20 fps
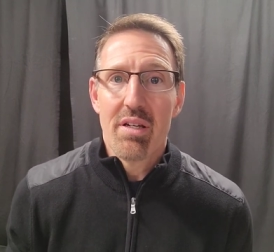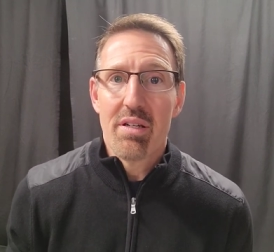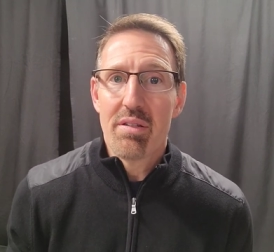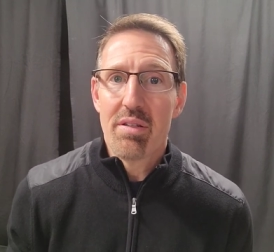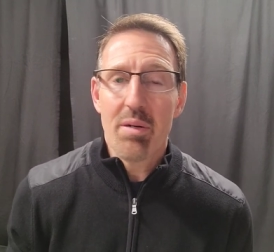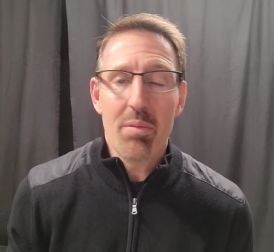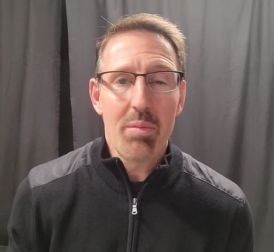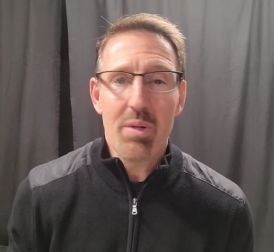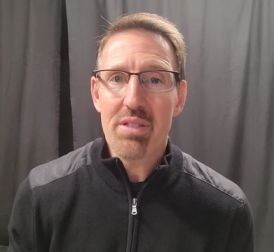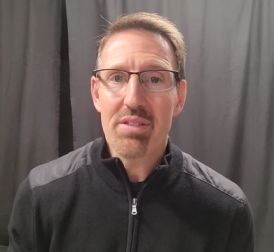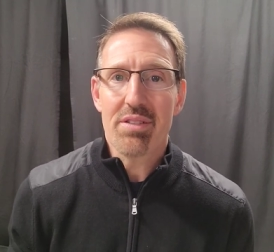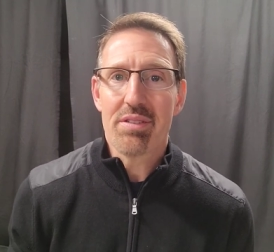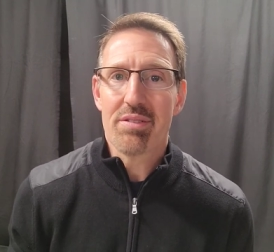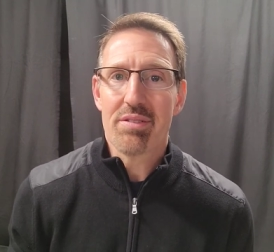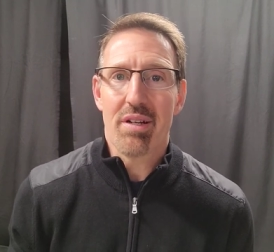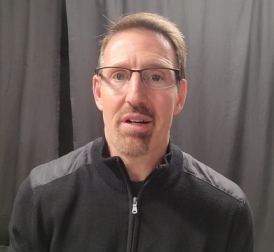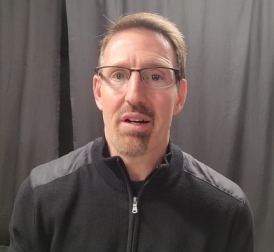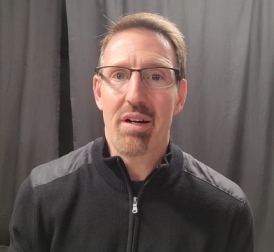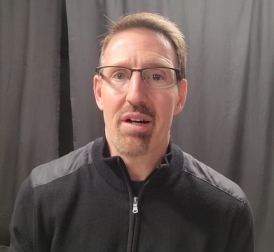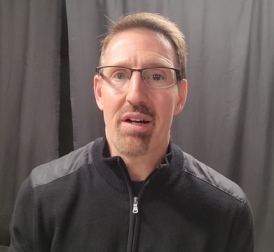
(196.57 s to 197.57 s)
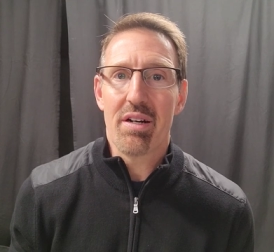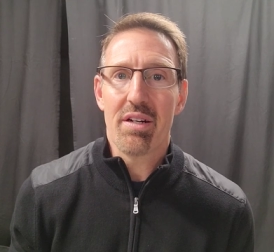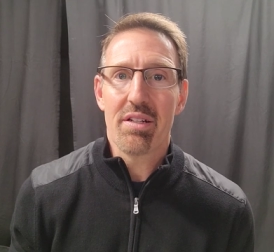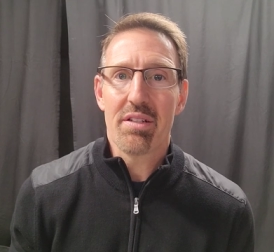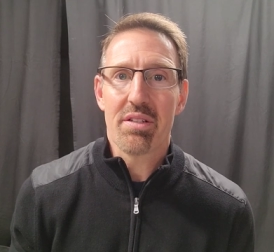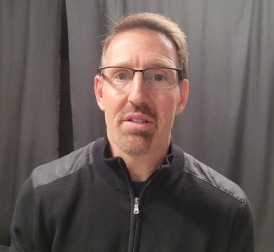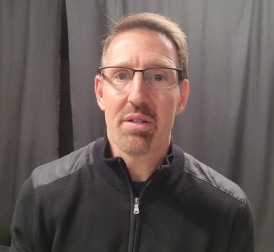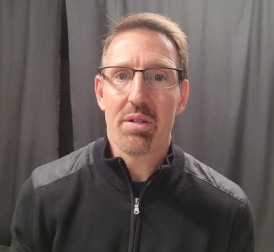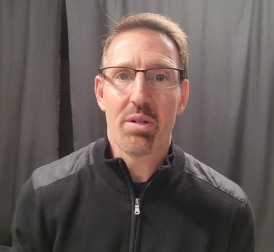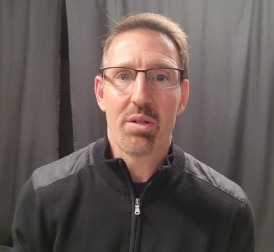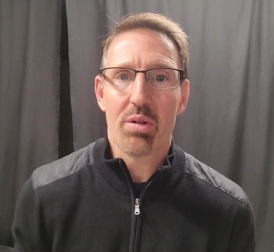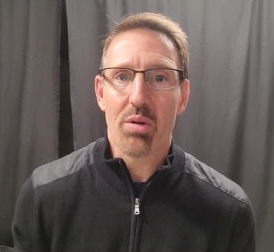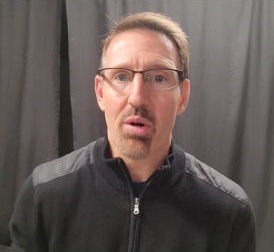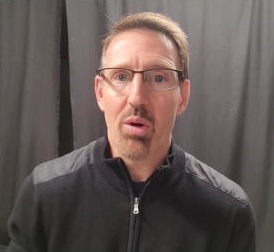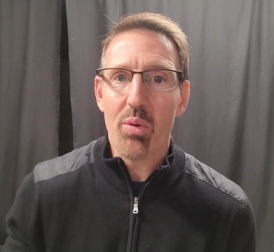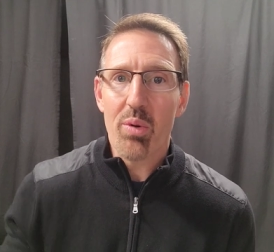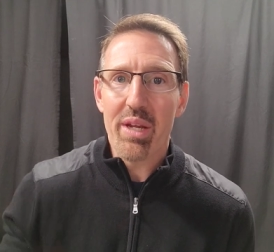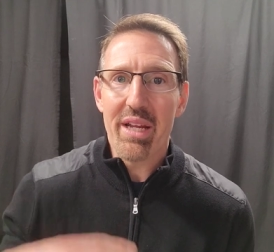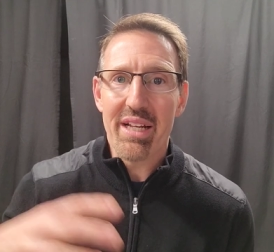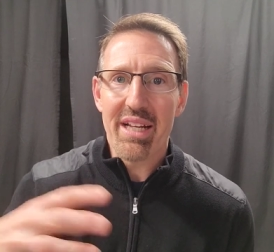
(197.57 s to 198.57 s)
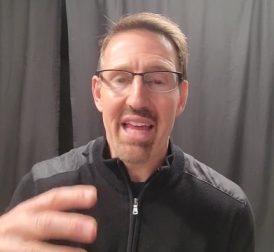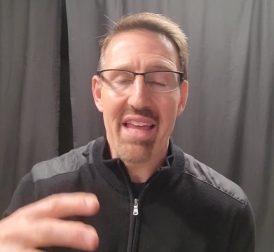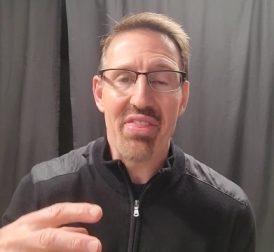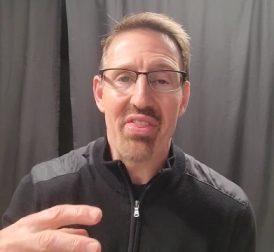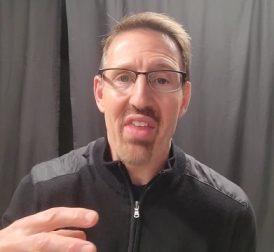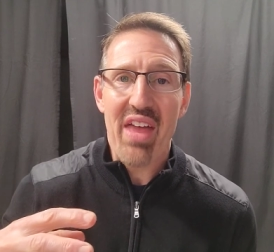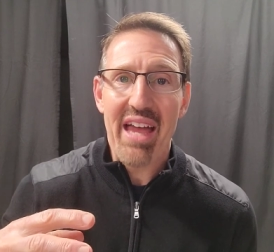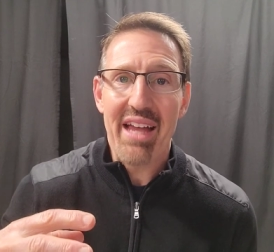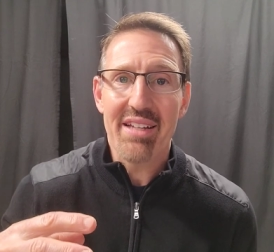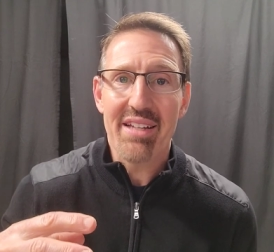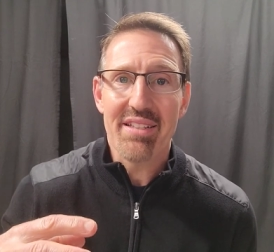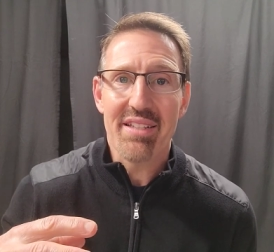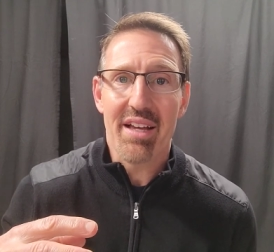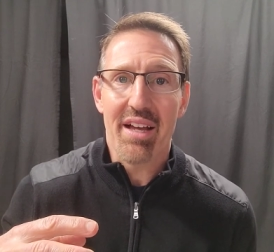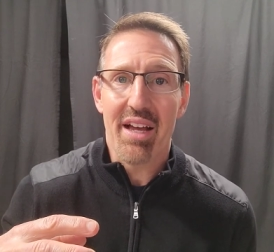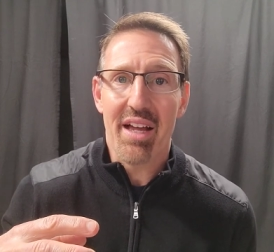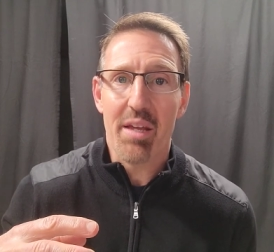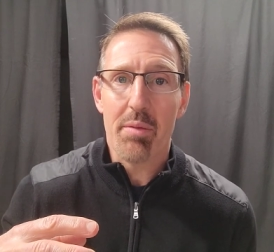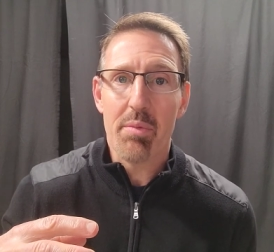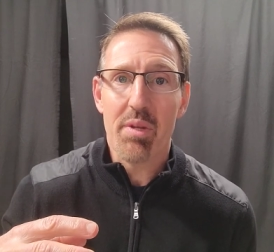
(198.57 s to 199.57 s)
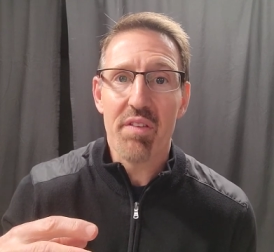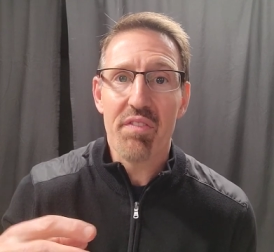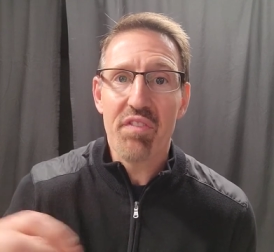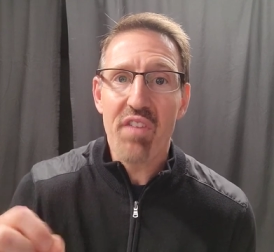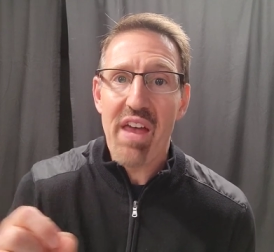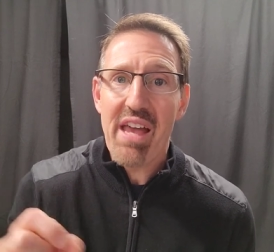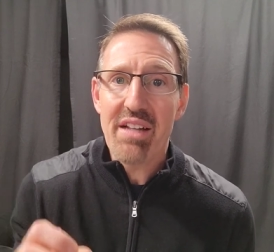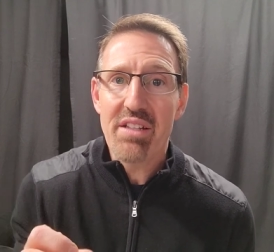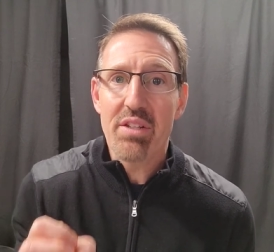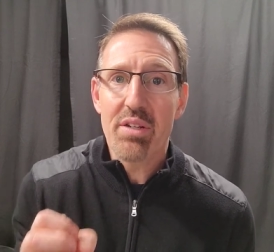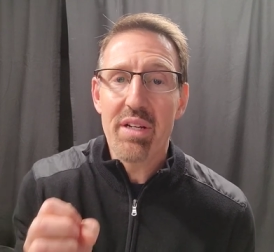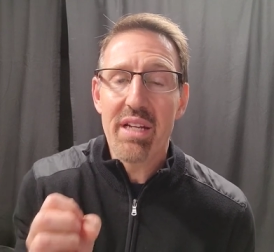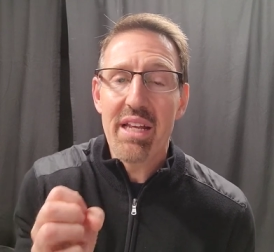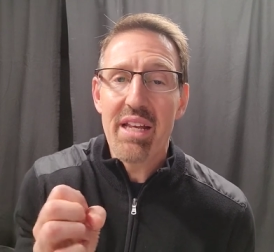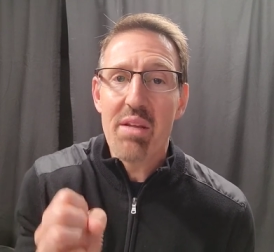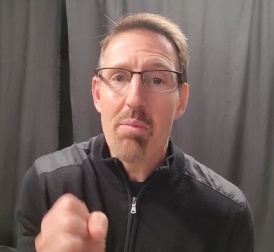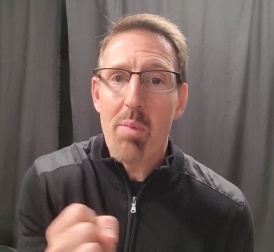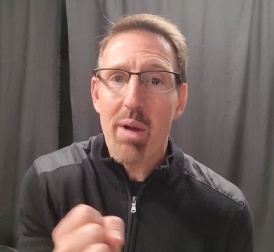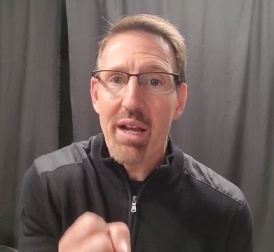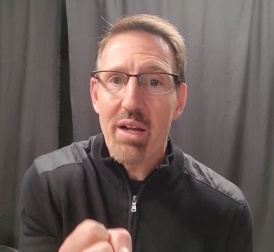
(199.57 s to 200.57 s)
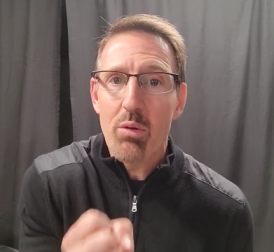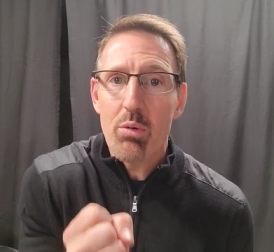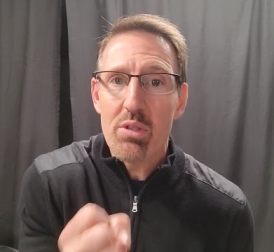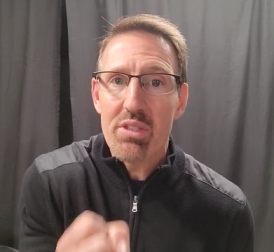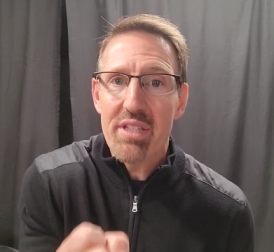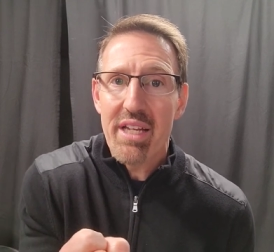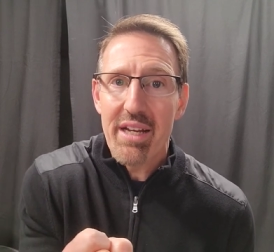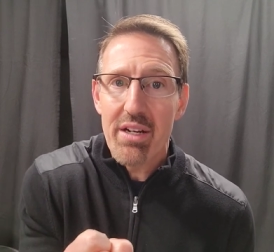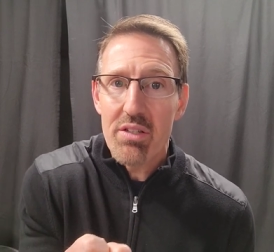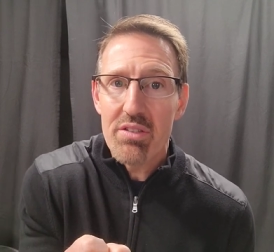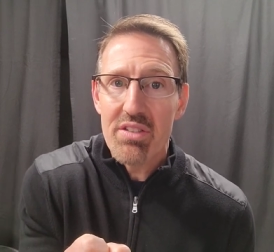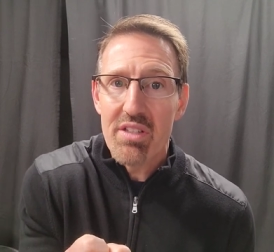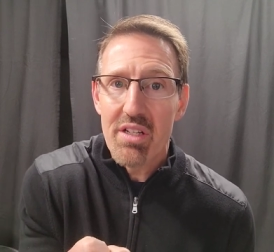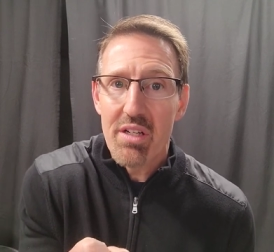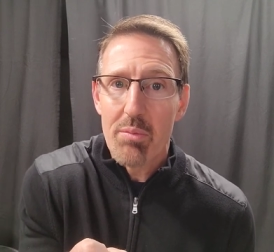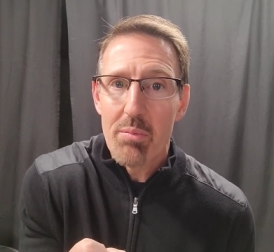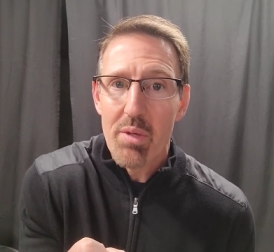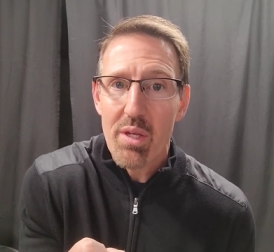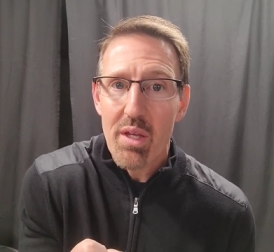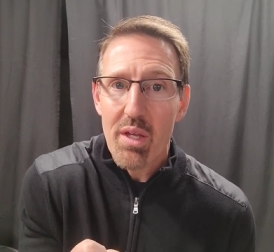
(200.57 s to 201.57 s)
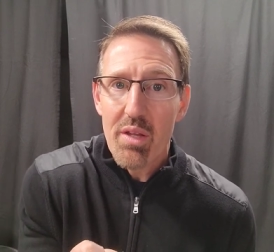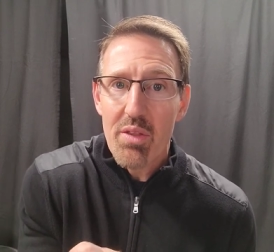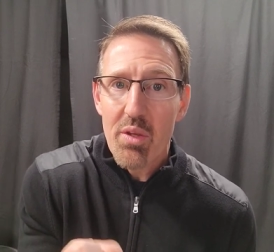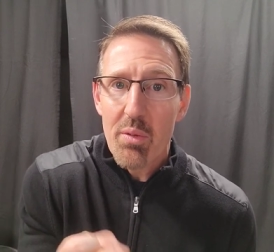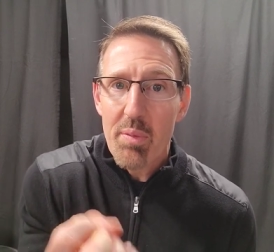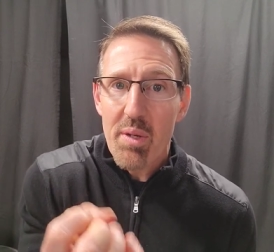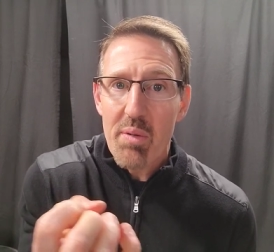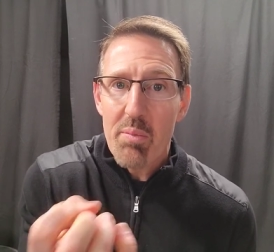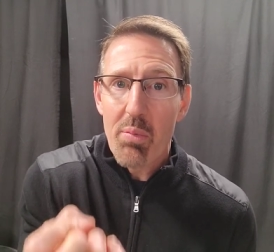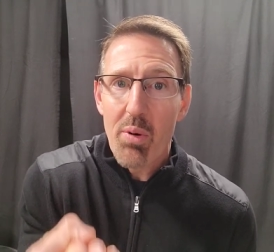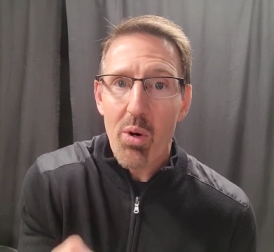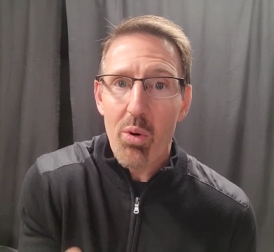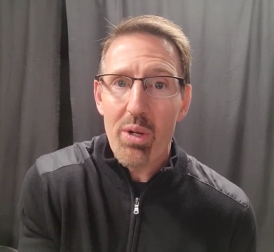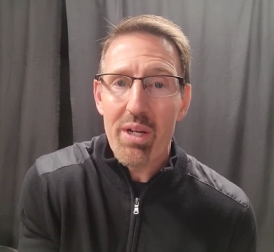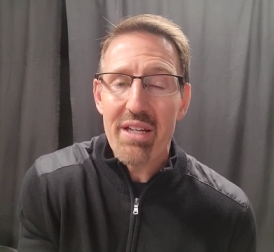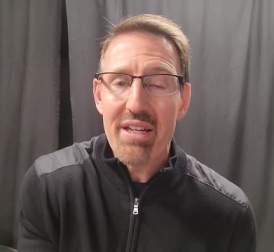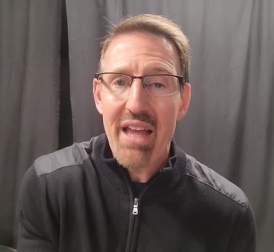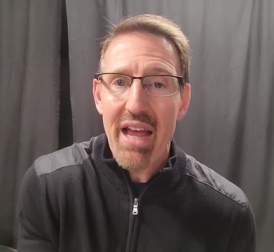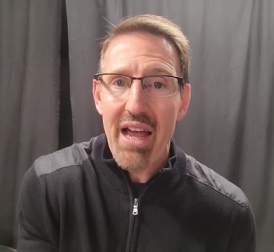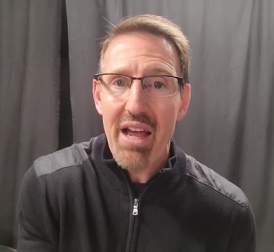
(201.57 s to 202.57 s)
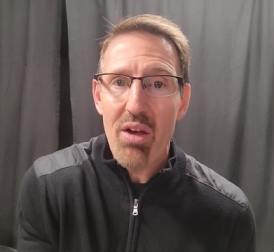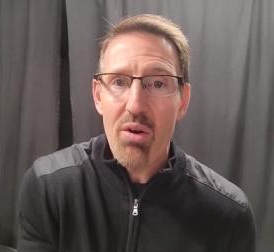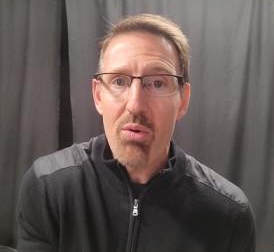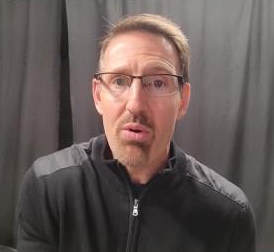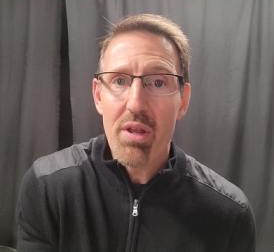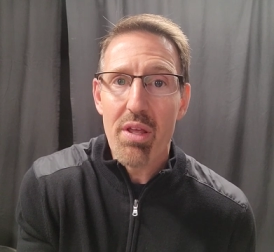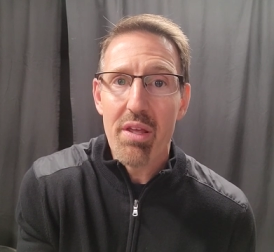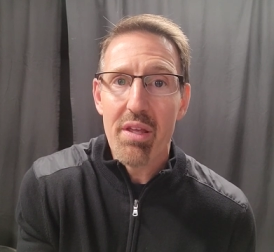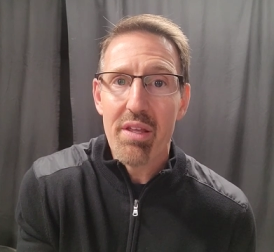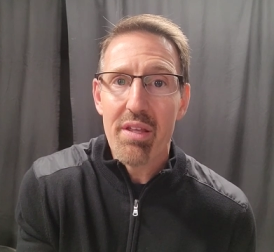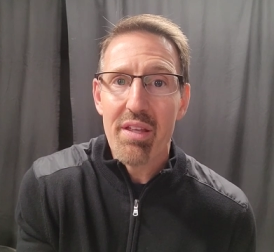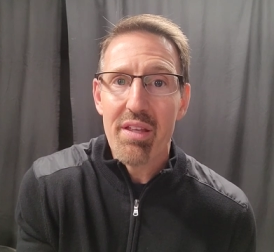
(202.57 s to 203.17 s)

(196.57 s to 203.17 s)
their muscles aren't growing at that time. In fact, they're getting micro tears in them. They're being broken down.